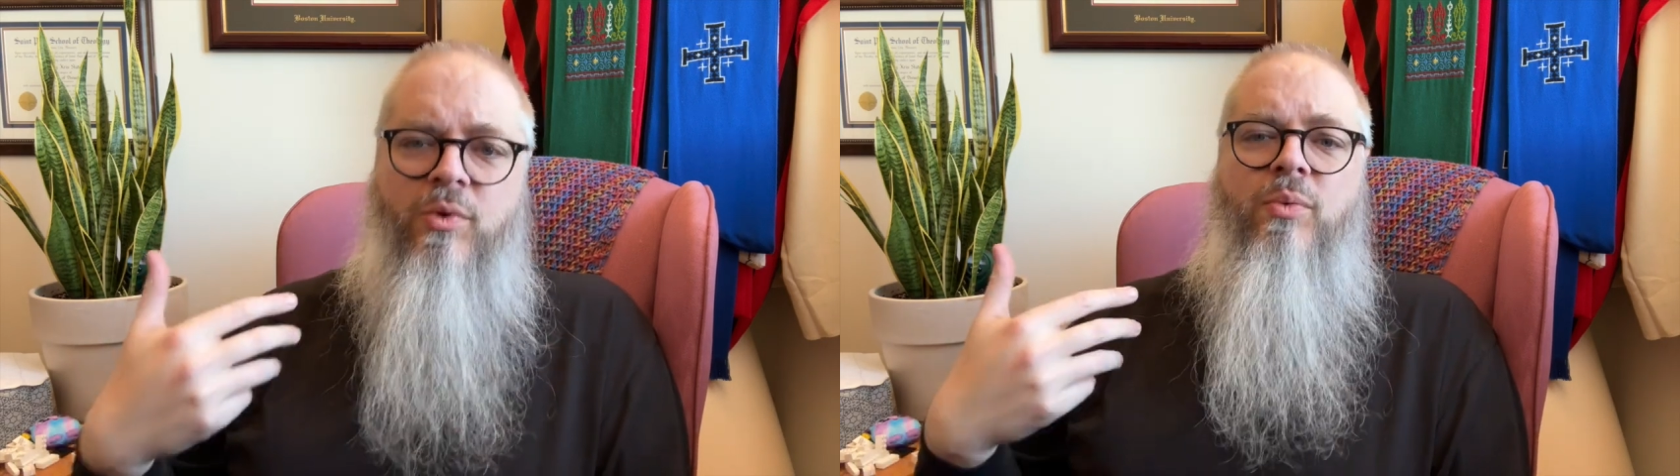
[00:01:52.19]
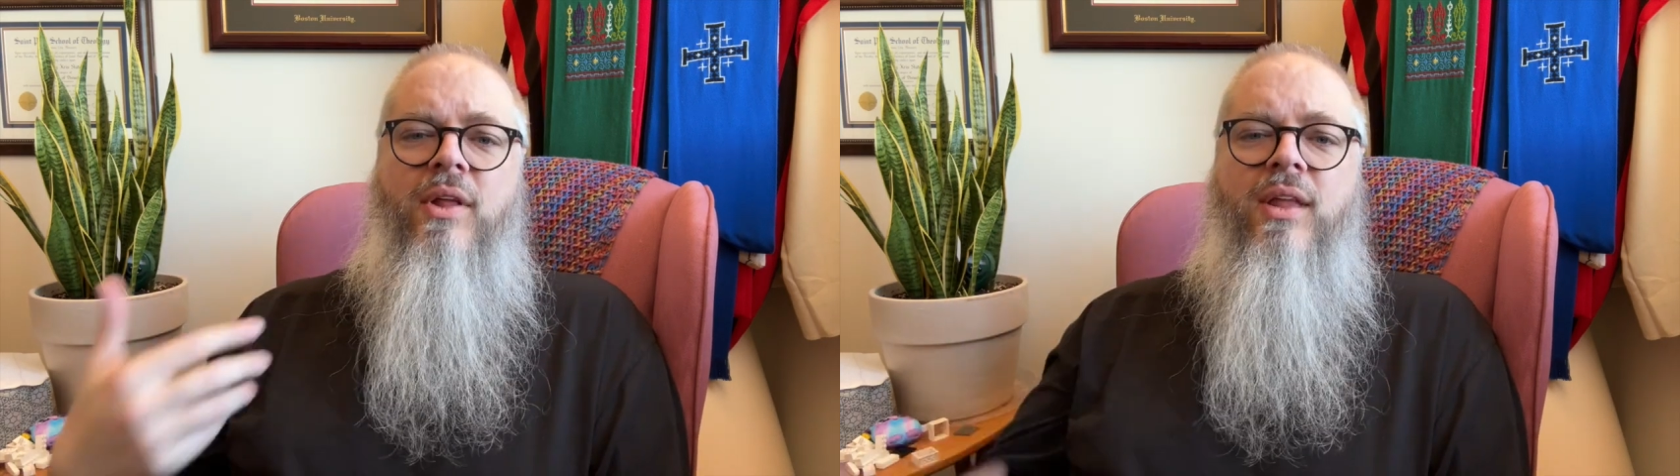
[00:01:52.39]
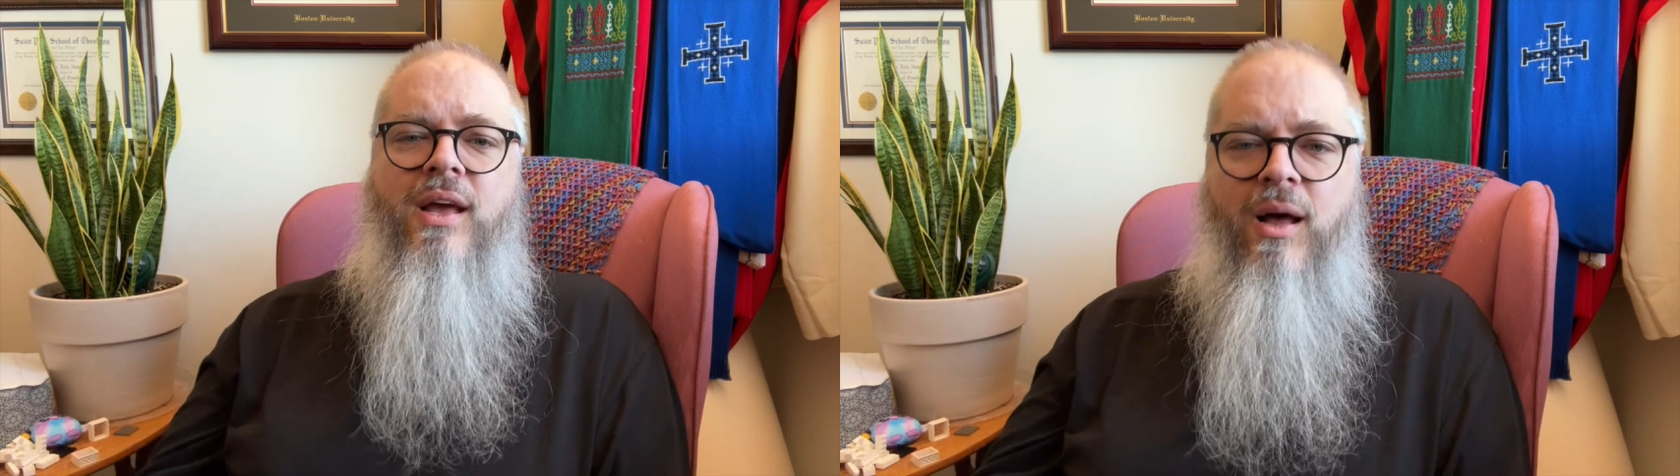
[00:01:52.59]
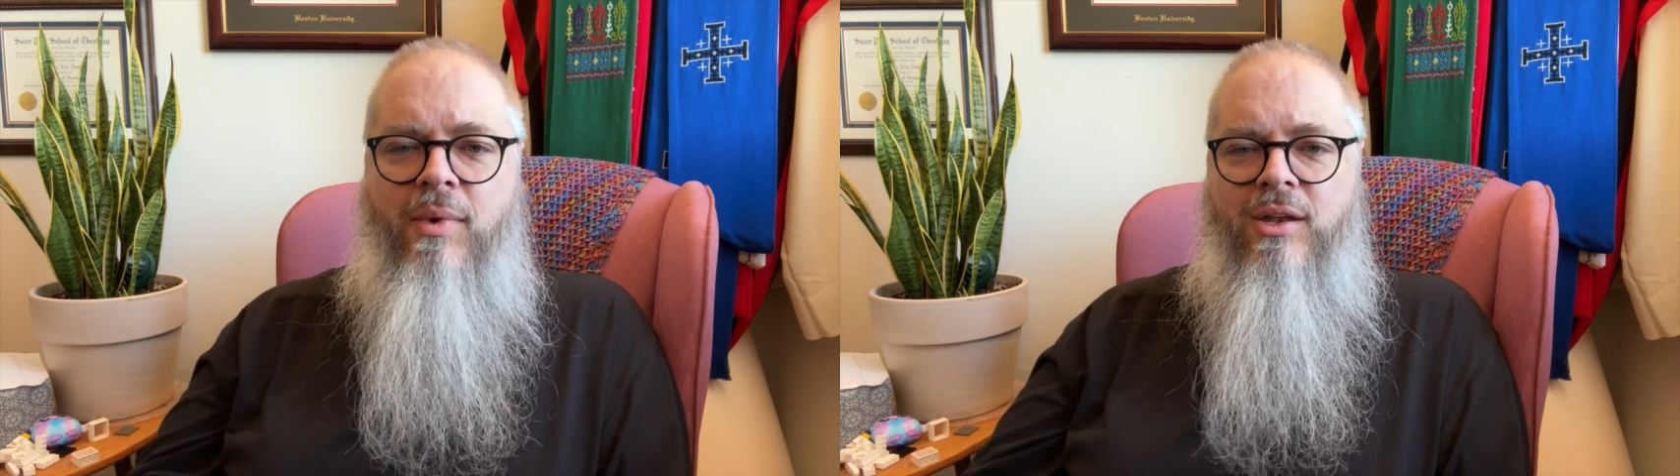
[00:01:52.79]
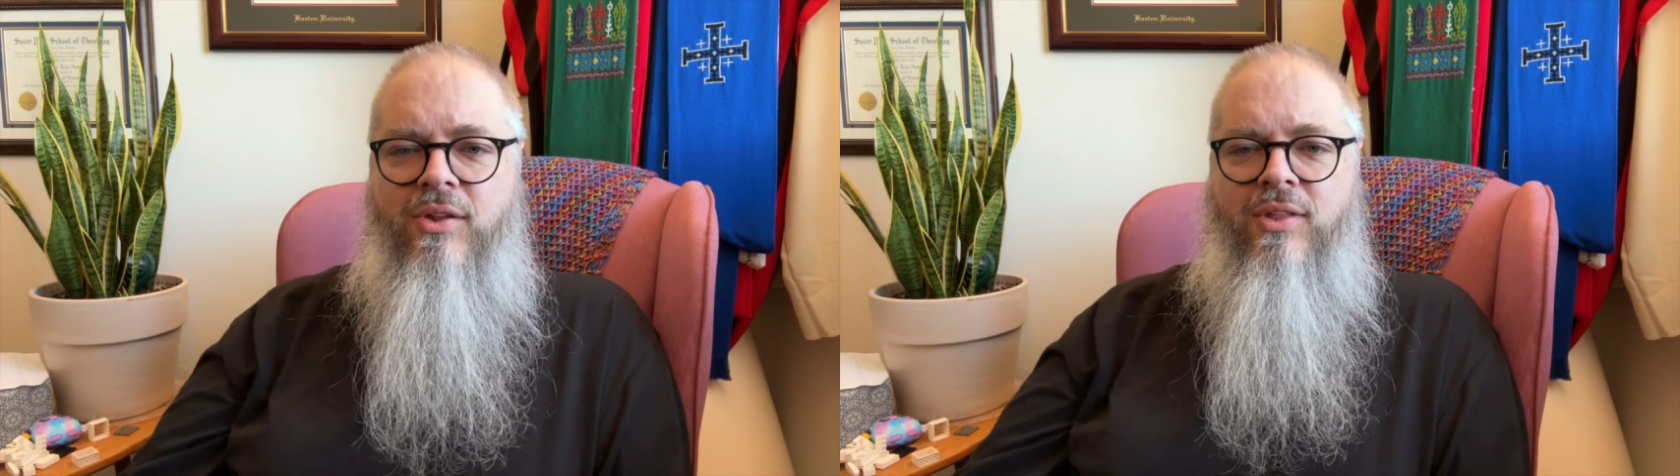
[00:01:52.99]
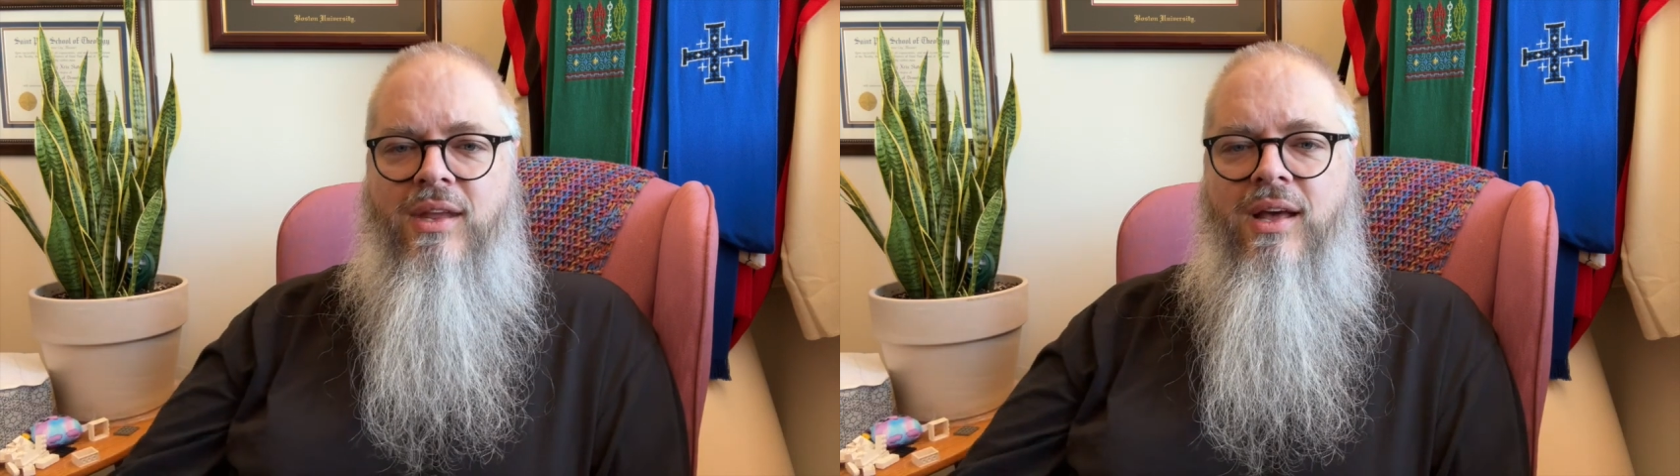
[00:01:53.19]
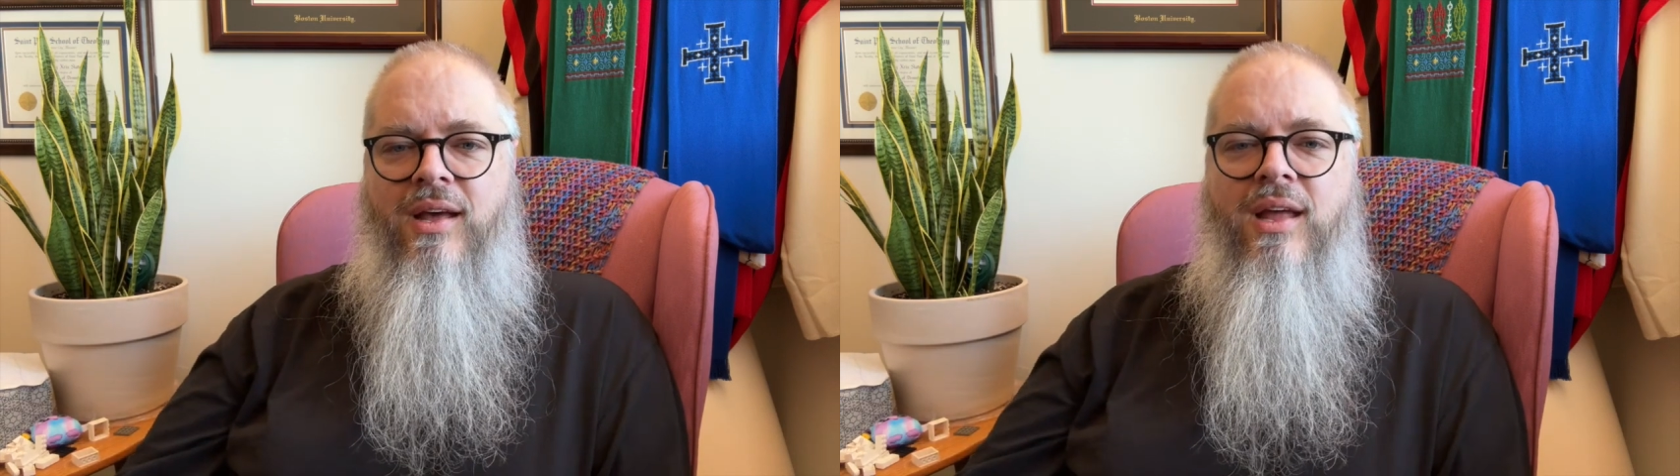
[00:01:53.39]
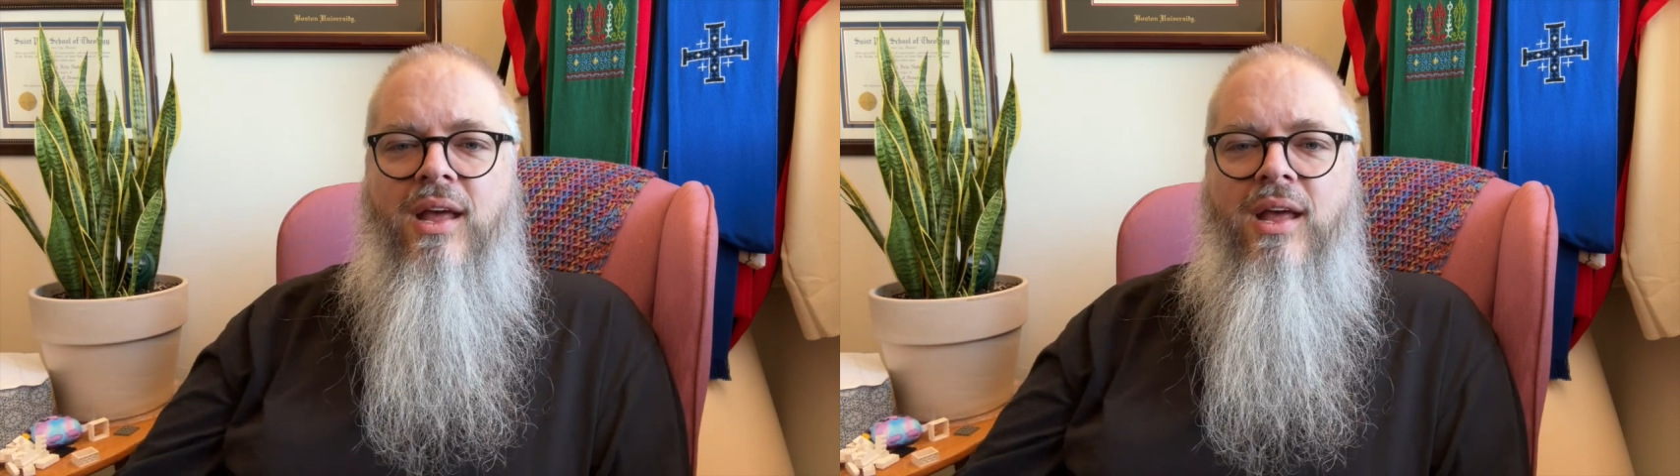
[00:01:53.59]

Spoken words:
We're really coming to the